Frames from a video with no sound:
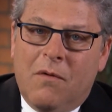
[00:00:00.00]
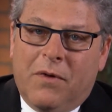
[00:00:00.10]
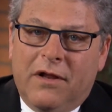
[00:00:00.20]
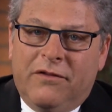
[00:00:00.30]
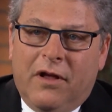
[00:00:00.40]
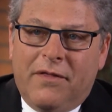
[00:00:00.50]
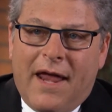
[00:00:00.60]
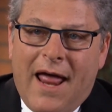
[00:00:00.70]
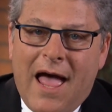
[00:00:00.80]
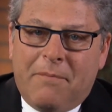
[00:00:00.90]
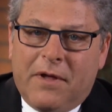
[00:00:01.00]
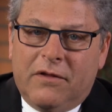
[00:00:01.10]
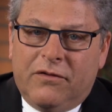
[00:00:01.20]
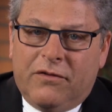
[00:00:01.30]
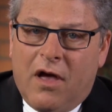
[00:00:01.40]
But until that
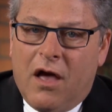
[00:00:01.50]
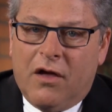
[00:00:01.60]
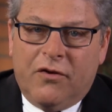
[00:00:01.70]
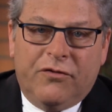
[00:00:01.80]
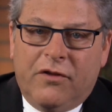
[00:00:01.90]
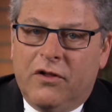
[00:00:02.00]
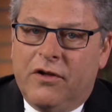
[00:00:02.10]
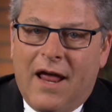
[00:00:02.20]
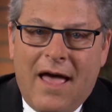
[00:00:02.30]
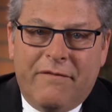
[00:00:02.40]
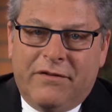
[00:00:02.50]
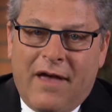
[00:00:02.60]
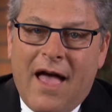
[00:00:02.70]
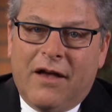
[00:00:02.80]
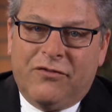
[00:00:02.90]
happens, uh, you're still going to have
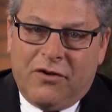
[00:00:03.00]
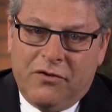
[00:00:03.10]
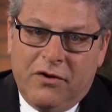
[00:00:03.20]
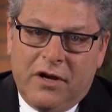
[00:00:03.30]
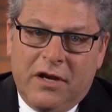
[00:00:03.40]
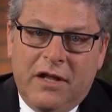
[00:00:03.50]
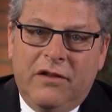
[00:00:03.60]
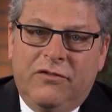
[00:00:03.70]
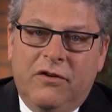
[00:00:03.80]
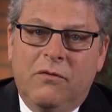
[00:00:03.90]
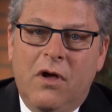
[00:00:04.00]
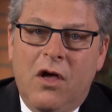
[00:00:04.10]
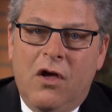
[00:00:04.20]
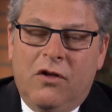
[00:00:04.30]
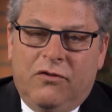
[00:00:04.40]
attacks. So you're going to need to
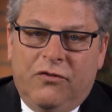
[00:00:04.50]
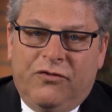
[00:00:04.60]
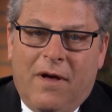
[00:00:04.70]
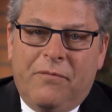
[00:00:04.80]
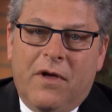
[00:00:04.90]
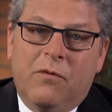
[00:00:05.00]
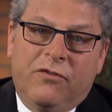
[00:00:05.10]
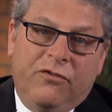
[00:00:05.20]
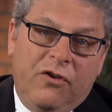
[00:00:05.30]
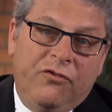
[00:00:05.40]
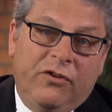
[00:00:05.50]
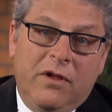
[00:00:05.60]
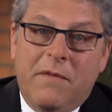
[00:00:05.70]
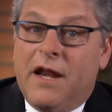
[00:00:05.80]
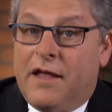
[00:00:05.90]
do something, which is usually
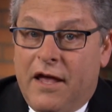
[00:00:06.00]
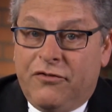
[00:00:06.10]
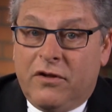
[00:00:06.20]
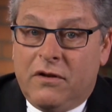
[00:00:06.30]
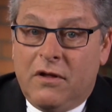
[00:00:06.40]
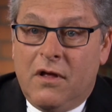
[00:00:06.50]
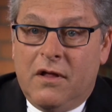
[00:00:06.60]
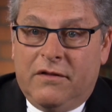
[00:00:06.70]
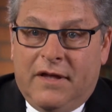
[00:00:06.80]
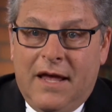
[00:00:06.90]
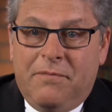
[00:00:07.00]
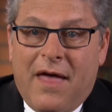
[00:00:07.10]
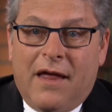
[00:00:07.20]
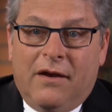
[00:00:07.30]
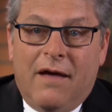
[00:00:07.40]
medication, to keep
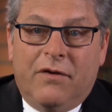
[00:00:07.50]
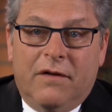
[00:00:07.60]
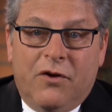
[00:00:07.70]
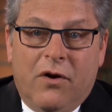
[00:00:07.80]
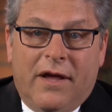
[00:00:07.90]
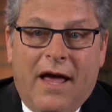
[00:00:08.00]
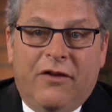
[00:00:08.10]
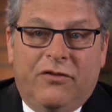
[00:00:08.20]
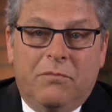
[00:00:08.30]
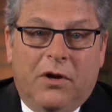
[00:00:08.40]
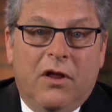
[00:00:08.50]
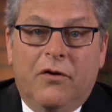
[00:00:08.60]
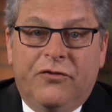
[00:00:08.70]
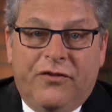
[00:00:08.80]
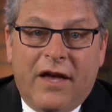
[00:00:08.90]
that level of uric acid
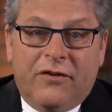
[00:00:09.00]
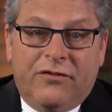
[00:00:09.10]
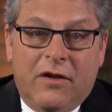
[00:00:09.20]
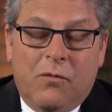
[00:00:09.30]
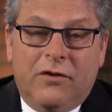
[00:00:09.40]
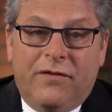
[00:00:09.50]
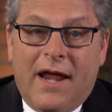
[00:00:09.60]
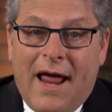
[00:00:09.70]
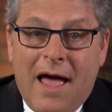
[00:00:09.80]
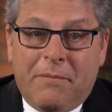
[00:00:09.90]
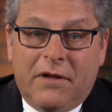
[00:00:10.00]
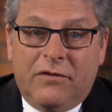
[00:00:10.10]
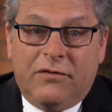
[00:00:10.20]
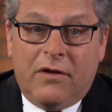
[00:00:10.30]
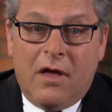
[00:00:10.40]
below six. And once that
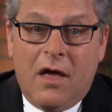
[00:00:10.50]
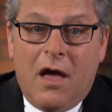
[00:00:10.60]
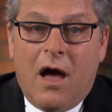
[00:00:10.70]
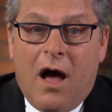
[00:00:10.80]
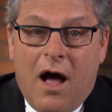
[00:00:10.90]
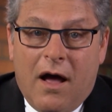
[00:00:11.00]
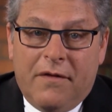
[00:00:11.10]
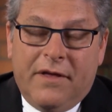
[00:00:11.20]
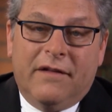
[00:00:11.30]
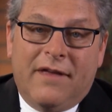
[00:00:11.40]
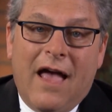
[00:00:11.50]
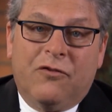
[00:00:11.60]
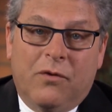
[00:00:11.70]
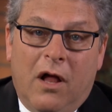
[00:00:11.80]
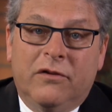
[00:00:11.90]
happens, uh, the
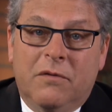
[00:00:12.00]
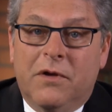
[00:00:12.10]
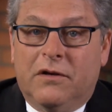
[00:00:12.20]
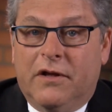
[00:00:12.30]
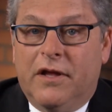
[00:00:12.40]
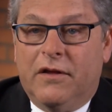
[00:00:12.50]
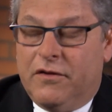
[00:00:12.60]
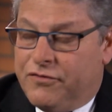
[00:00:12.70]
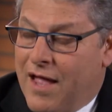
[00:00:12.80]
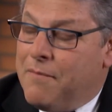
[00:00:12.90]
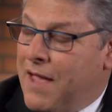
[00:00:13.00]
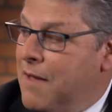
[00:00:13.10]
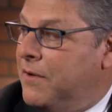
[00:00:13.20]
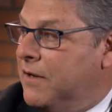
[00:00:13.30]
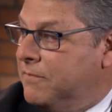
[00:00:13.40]
attacks will ultimately stop
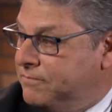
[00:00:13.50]
happening.